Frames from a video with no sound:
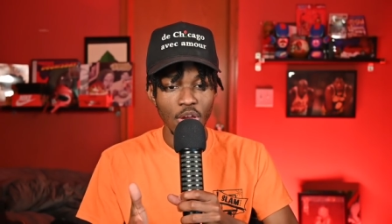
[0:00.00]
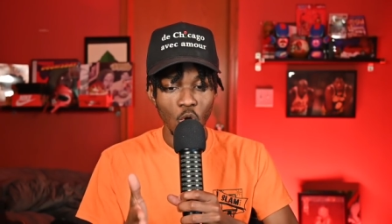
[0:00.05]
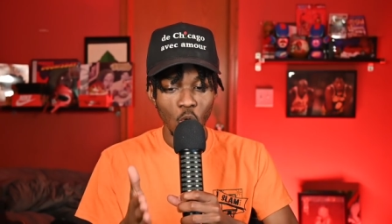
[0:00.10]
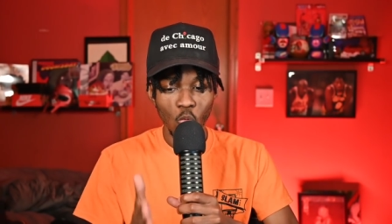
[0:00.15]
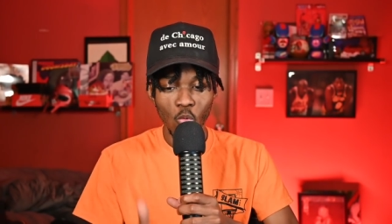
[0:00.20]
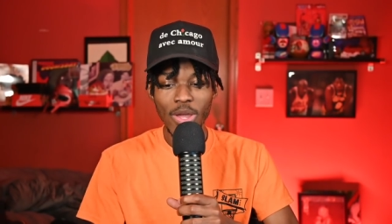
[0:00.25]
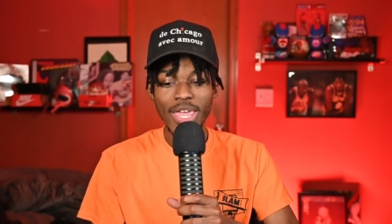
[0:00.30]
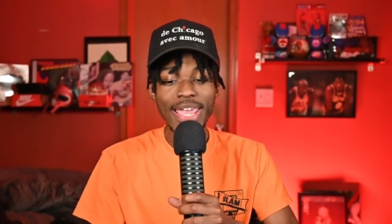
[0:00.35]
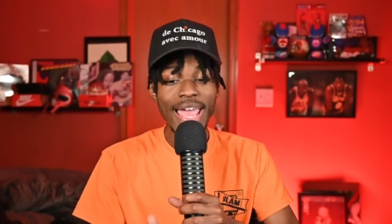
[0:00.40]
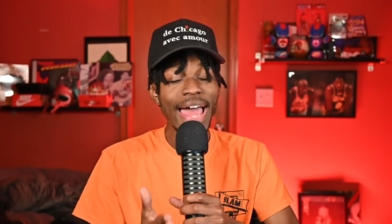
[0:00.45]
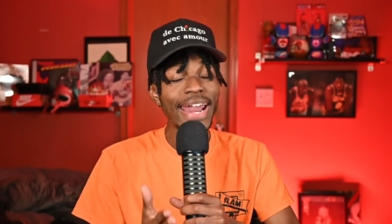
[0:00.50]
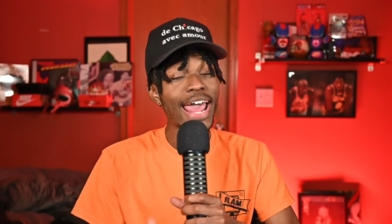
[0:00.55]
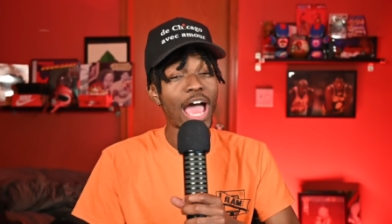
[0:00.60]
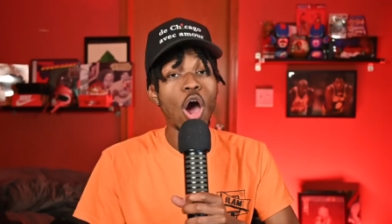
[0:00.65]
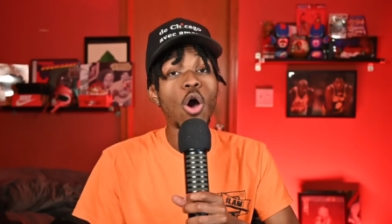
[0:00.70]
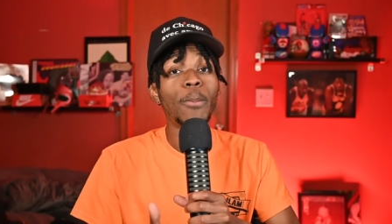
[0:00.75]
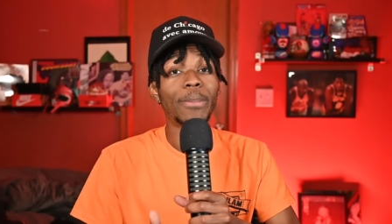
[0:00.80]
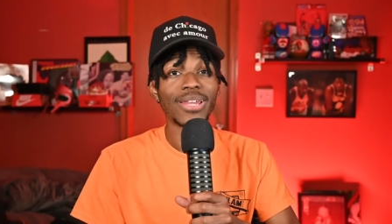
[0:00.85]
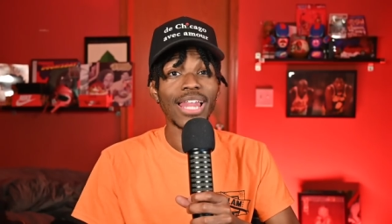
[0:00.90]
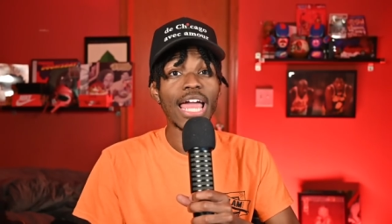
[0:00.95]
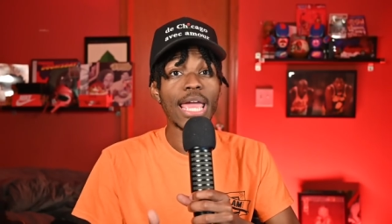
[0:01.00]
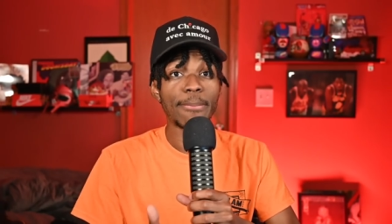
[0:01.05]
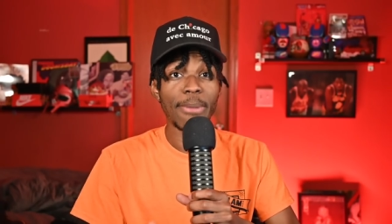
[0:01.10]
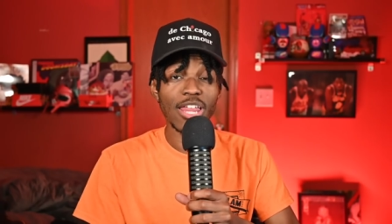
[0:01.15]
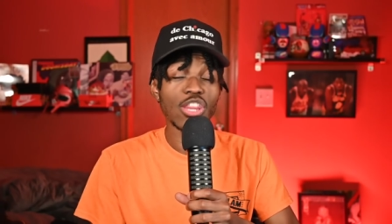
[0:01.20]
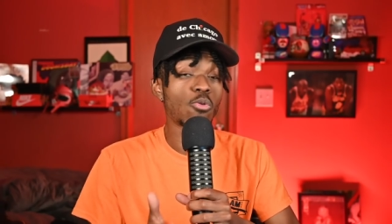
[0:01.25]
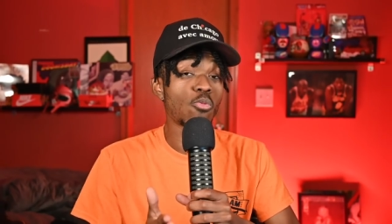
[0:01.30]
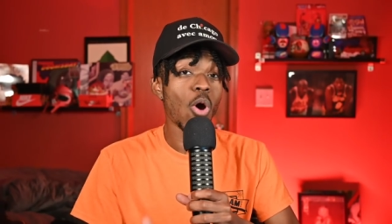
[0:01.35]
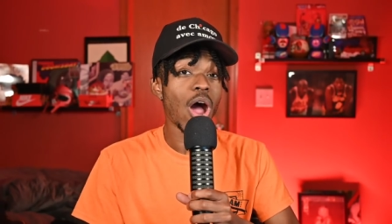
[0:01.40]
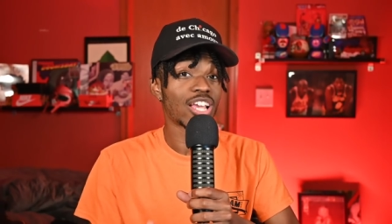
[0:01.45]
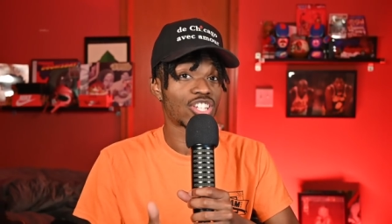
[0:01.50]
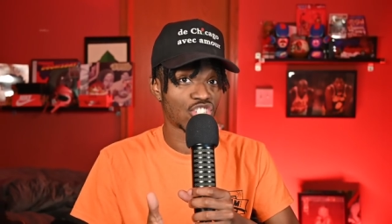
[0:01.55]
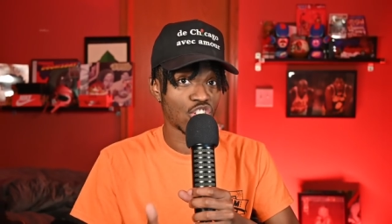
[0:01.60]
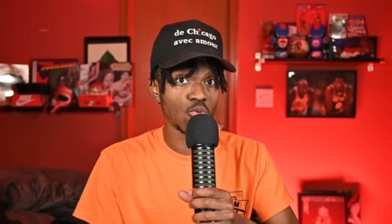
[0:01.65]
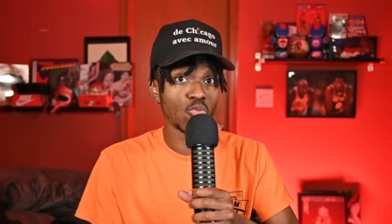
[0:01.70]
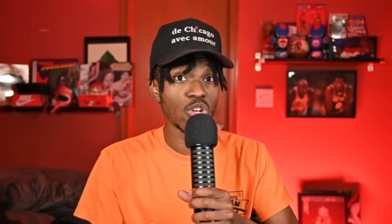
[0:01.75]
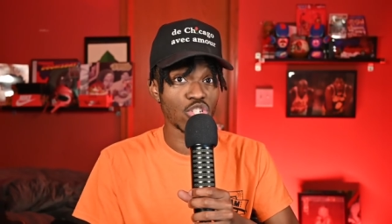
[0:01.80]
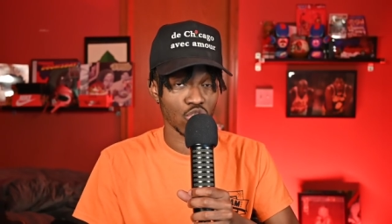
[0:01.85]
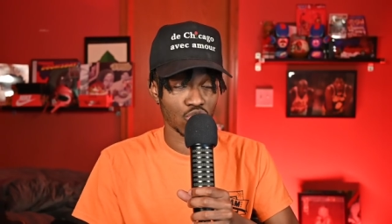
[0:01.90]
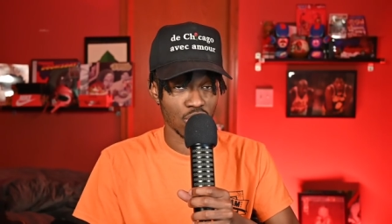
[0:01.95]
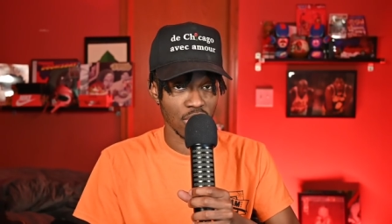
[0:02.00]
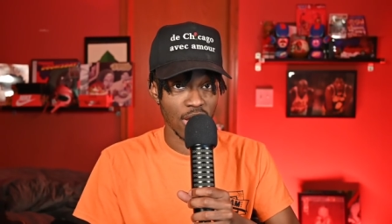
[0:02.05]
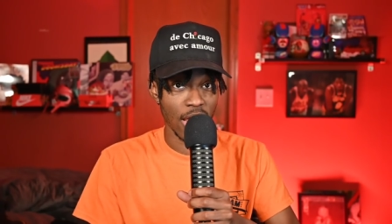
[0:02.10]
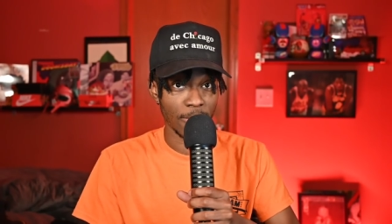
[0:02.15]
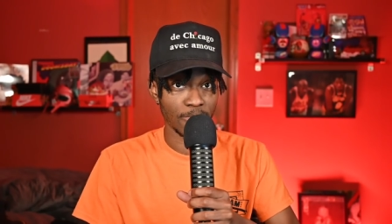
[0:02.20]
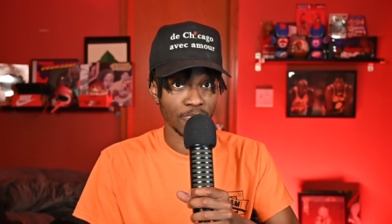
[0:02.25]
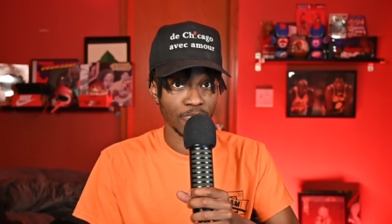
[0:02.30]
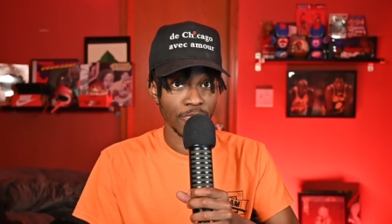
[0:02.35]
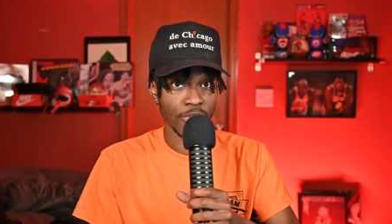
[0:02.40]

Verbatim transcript: We got outplayed by the Washington Wizards today.